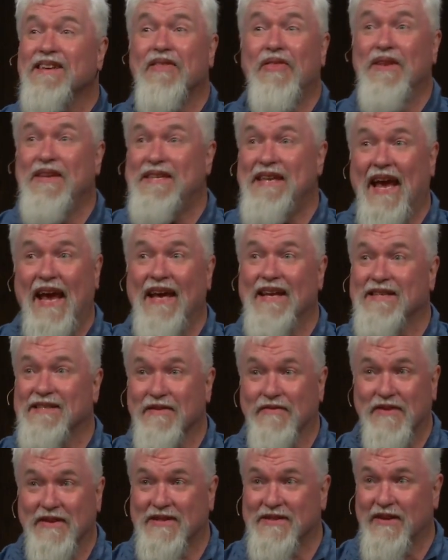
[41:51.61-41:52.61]
are the days
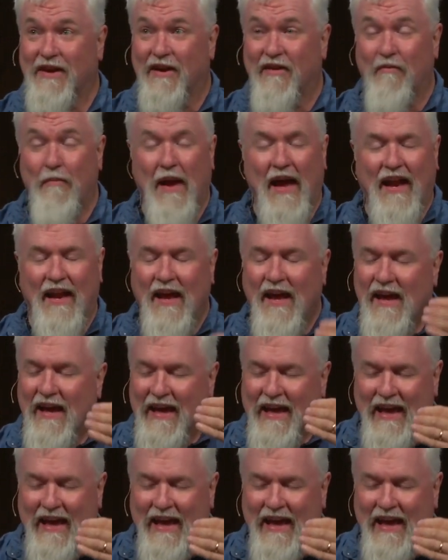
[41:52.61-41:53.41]
of the Son of Man.